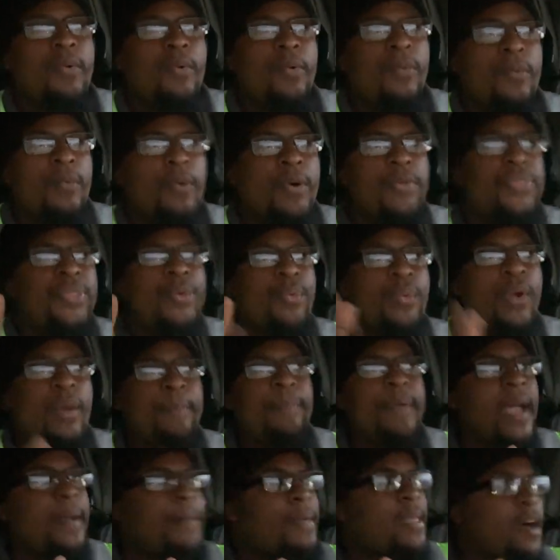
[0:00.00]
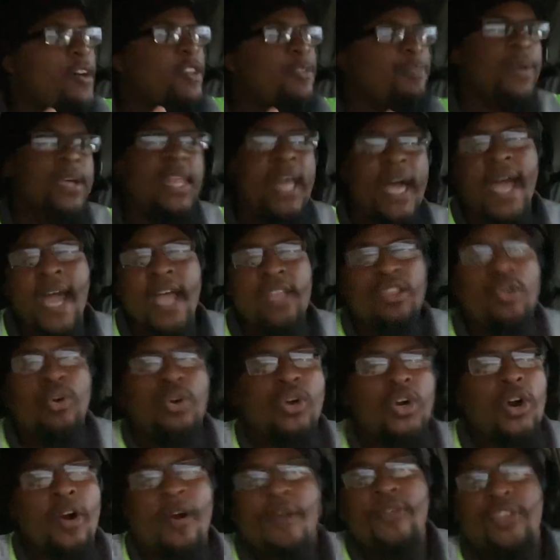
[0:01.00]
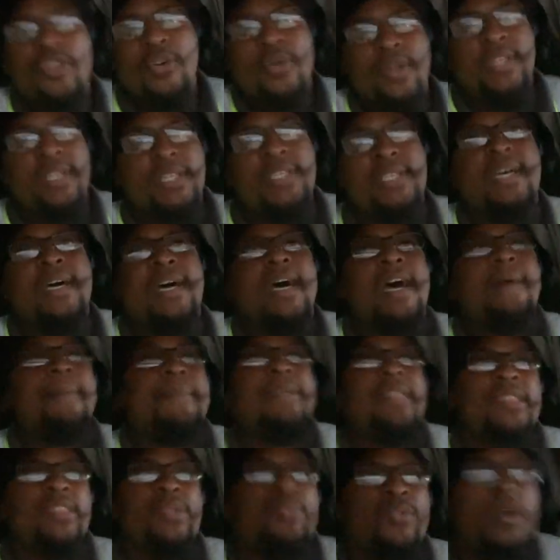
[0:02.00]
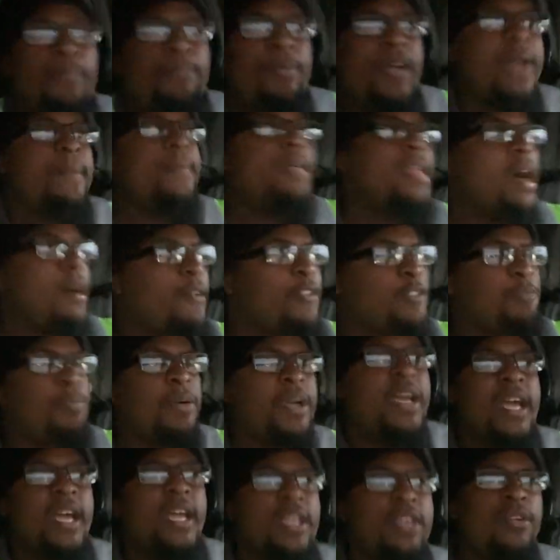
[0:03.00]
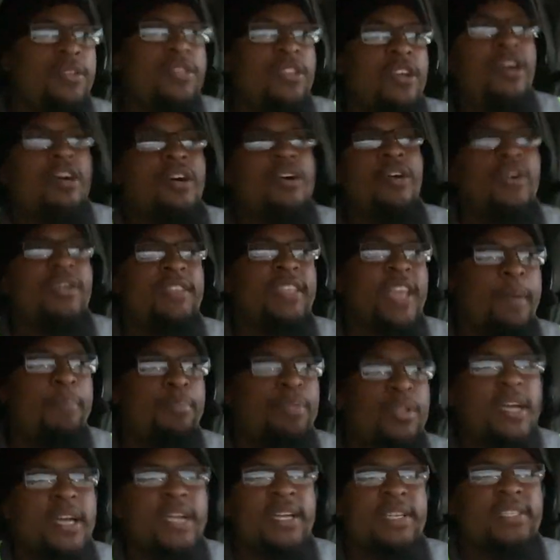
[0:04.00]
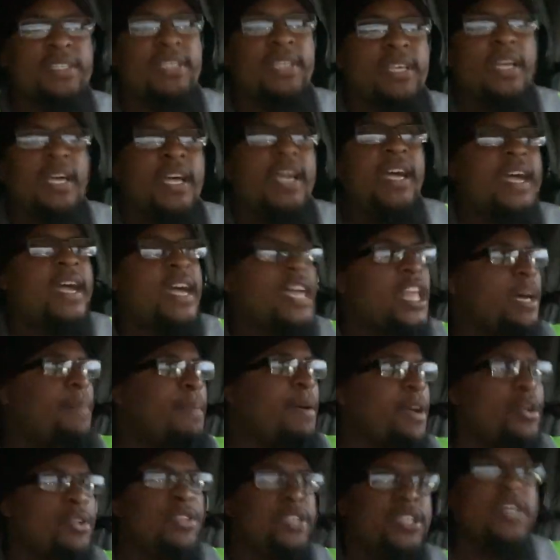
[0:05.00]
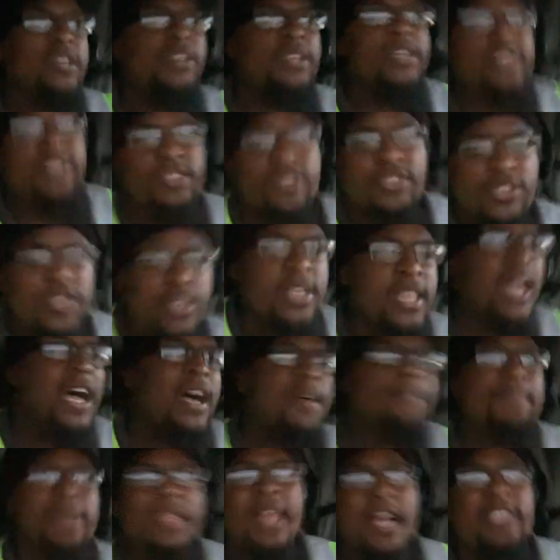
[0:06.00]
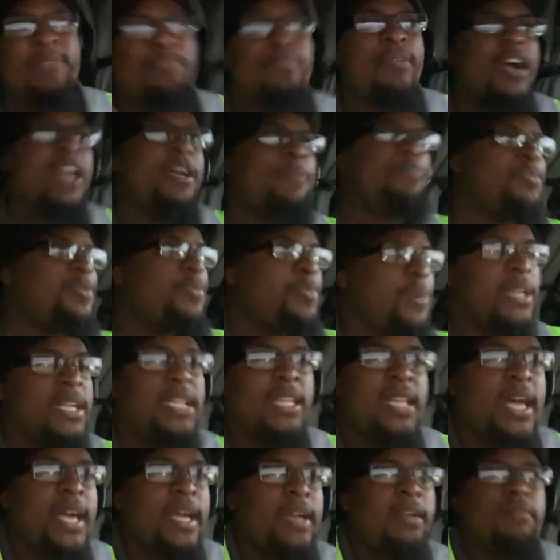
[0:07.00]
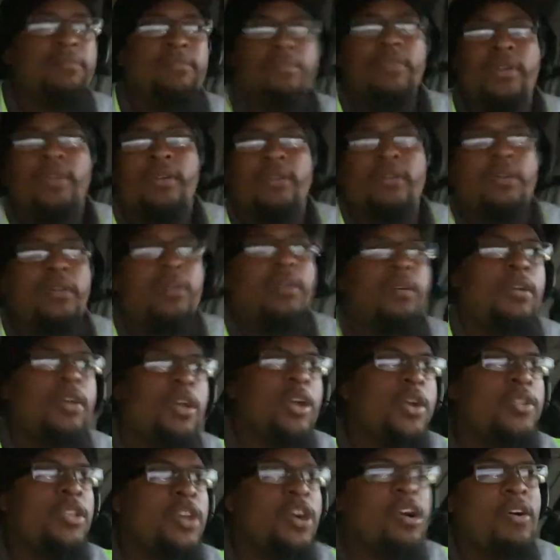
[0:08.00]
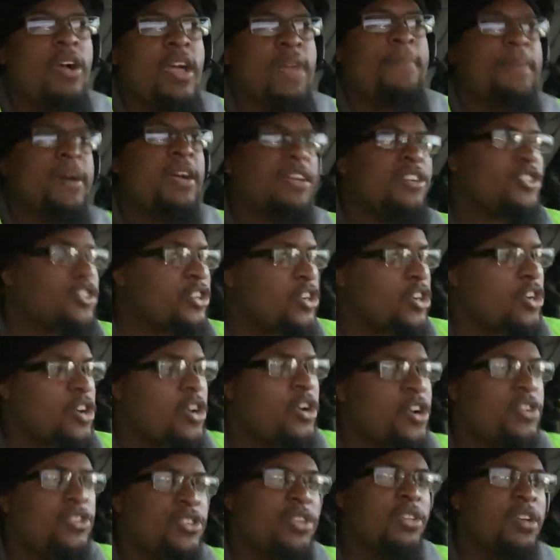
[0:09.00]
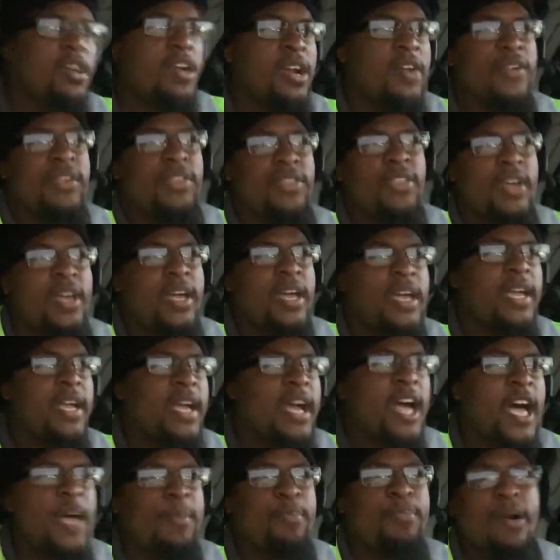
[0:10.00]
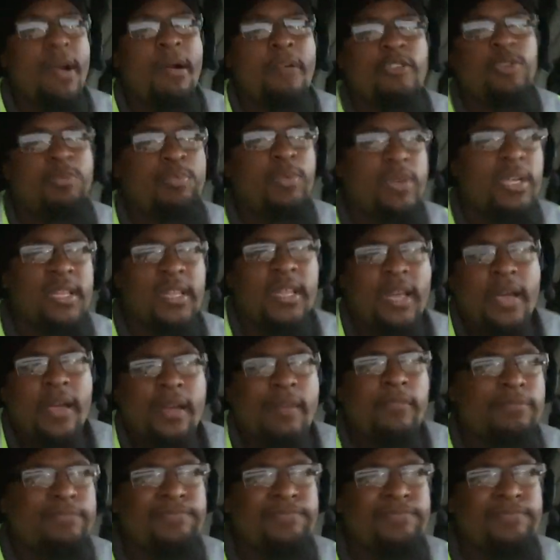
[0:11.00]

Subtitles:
with the rent payment I was paying, I had no car note at the time, but at the rent payment I was paying, at that place, and all my utilities and shit, I was probably spending like, and my insurance, everything. I probably was spending like,